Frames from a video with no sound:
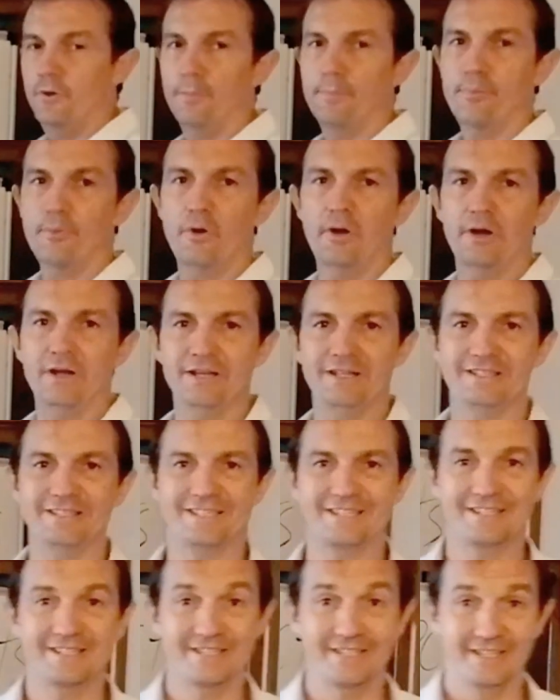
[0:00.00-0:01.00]
The brain
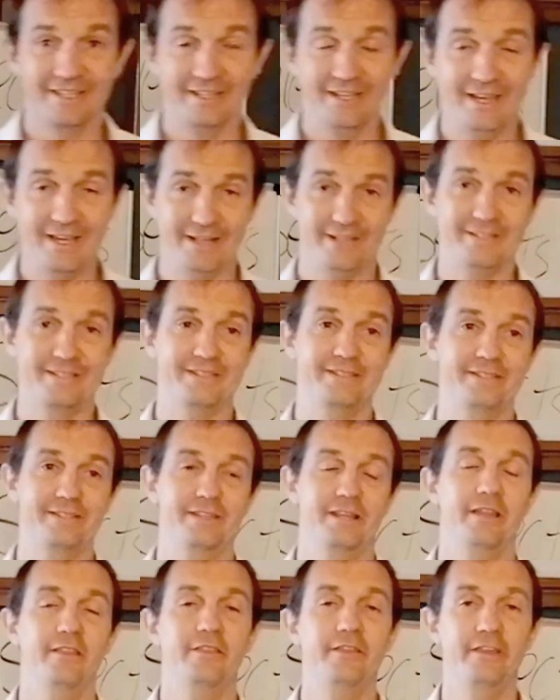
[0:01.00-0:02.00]

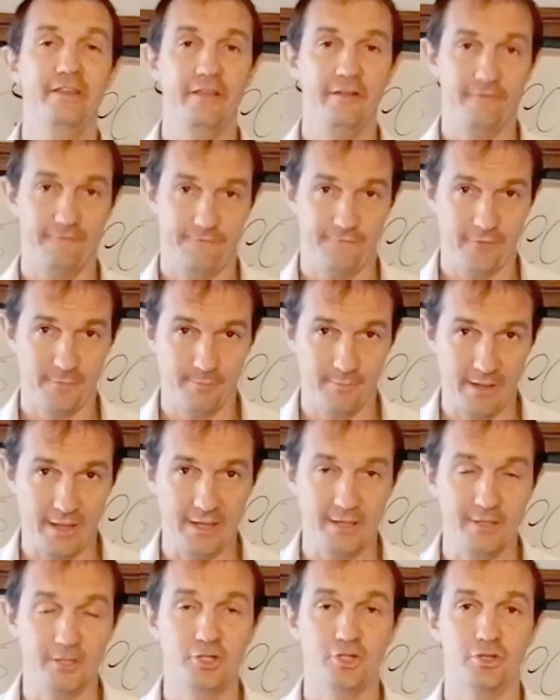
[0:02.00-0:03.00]
selects the
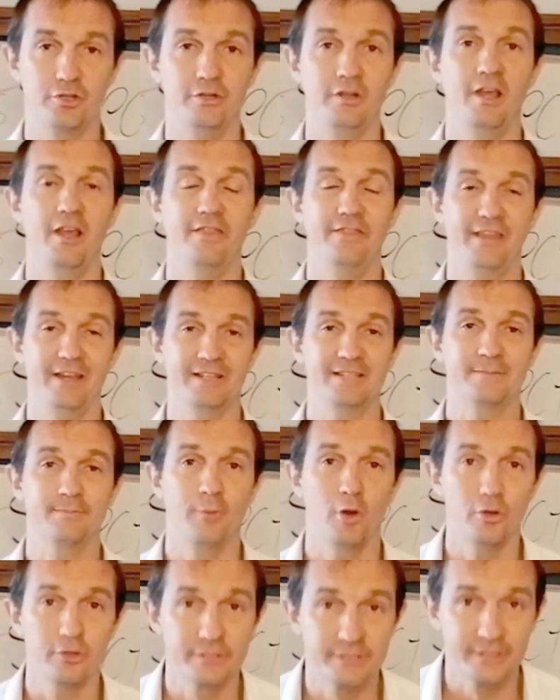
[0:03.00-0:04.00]
information that's
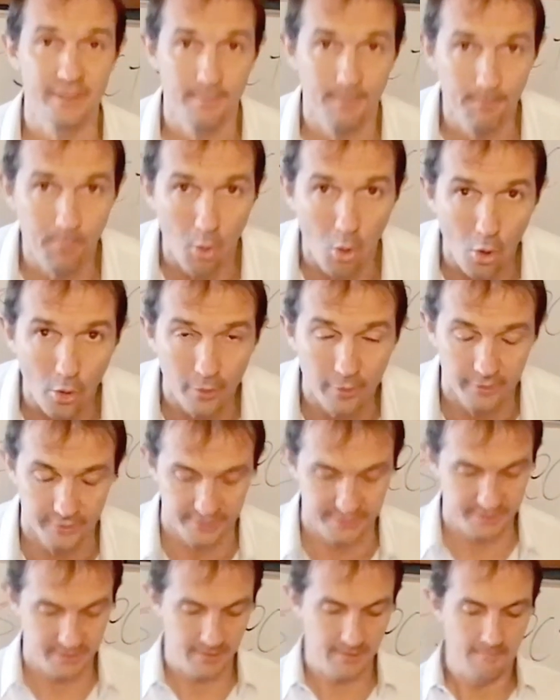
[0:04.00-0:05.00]
most
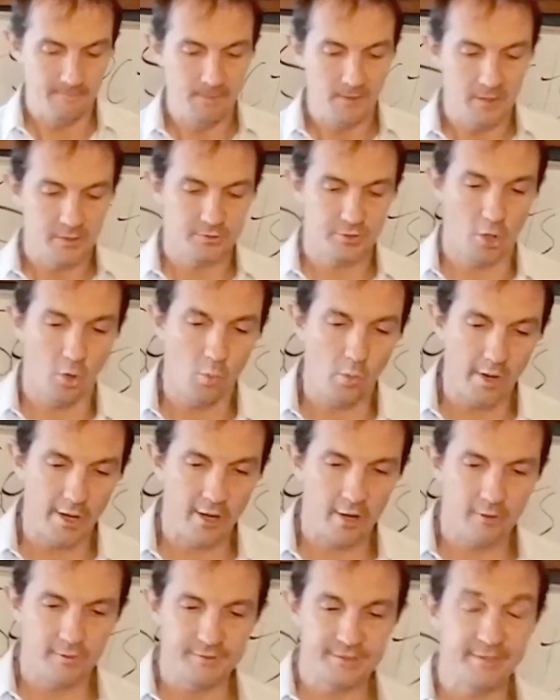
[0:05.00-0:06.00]
important. So
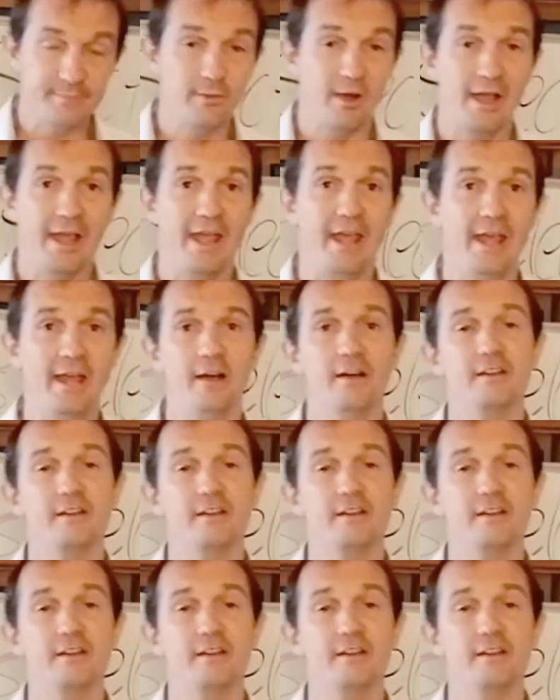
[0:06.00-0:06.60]
when I was in my